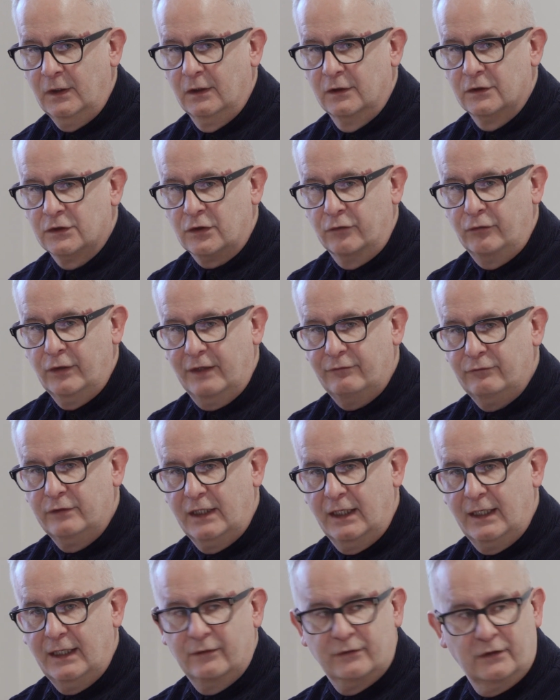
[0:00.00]
So if we haven't
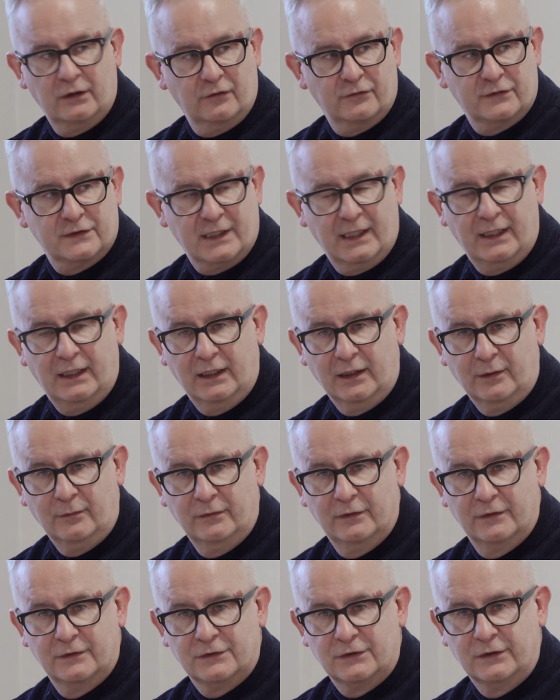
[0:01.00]
allowed enough time
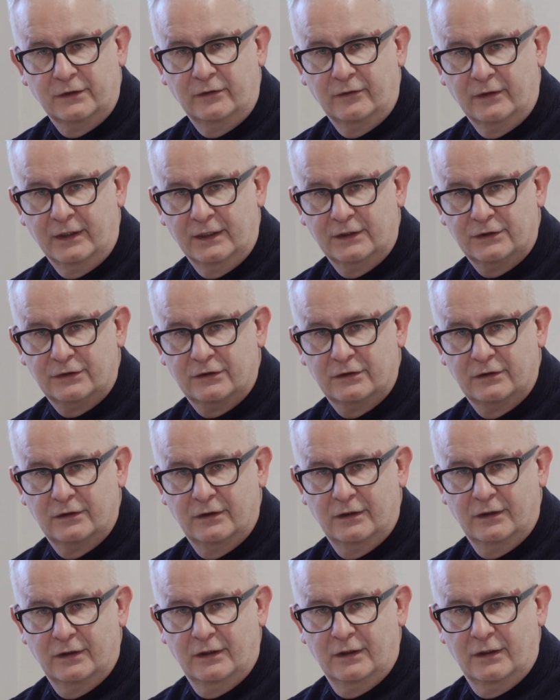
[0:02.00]
to do this,
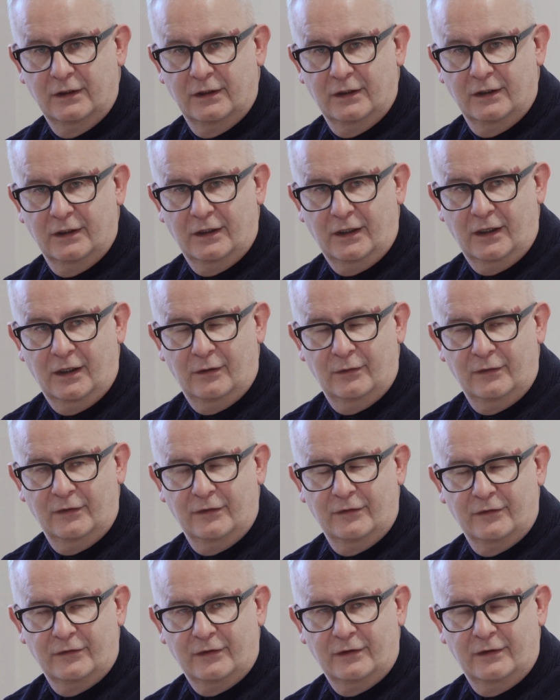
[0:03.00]

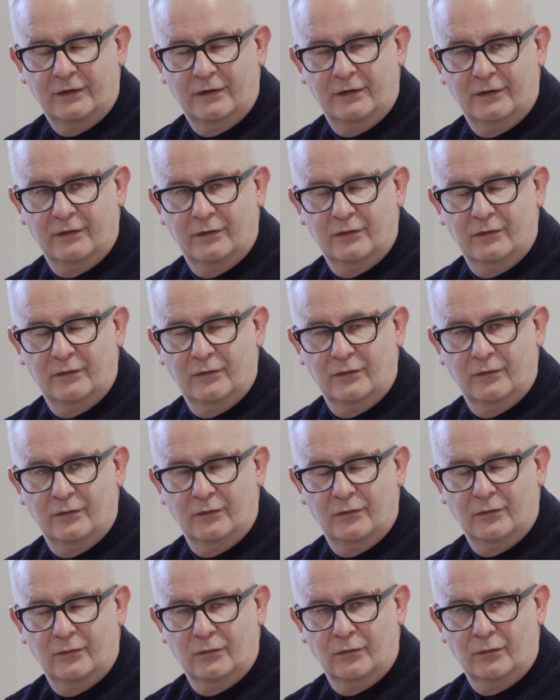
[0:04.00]
and
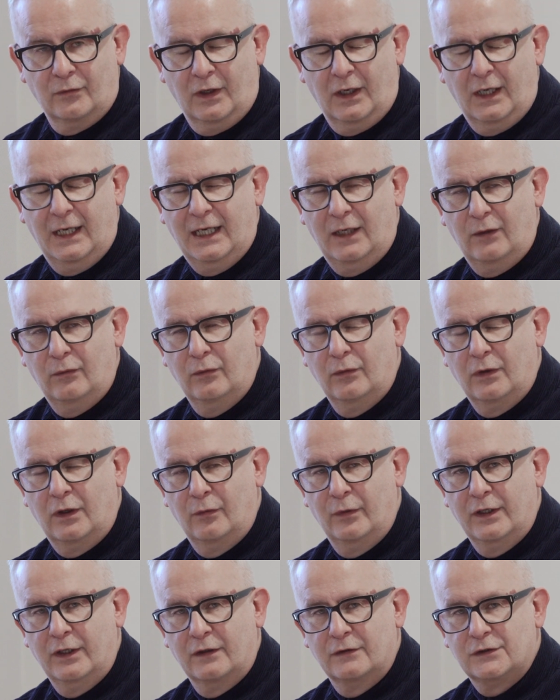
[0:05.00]
how are
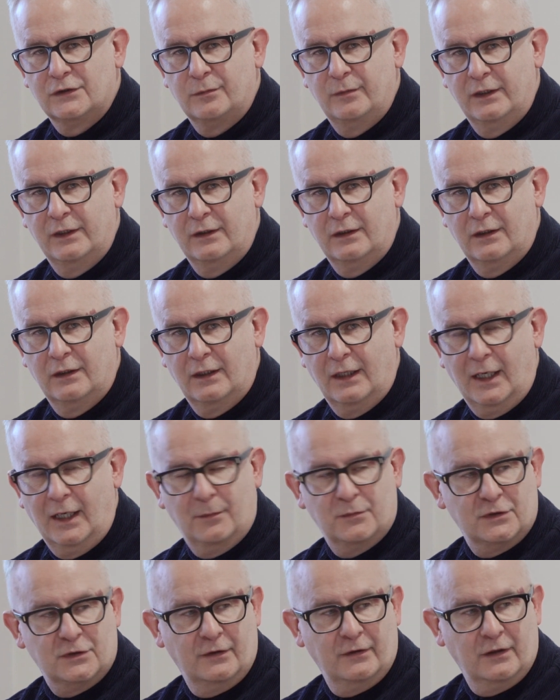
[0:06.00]
we going to be
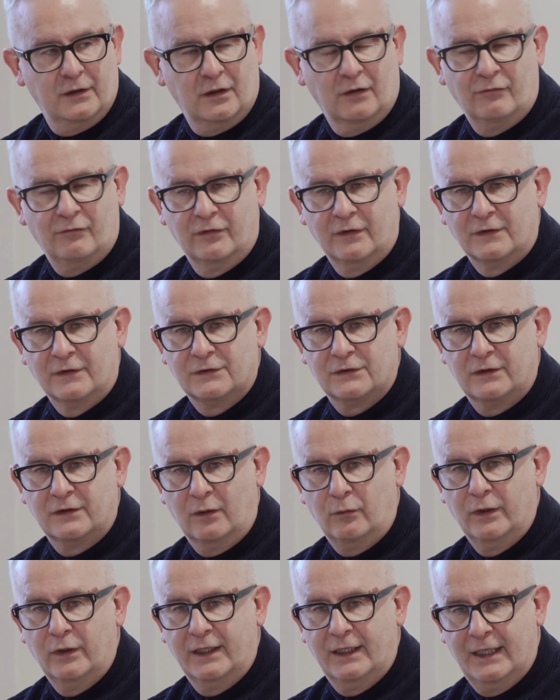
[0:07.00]
absolutely confident
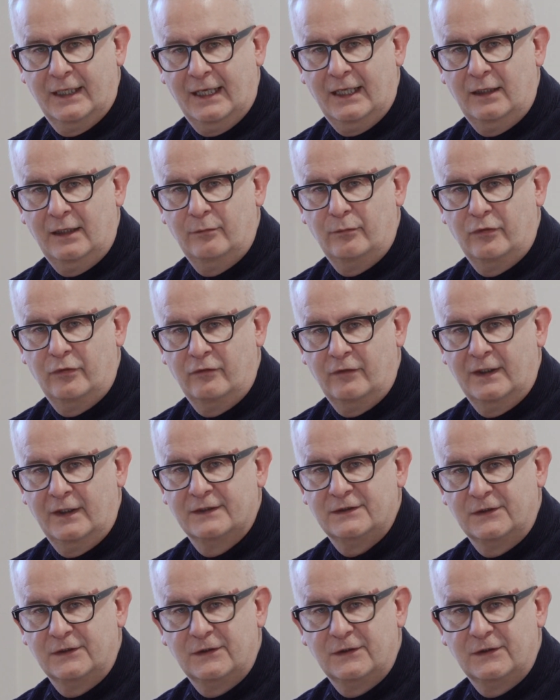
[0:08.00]
that we can provide to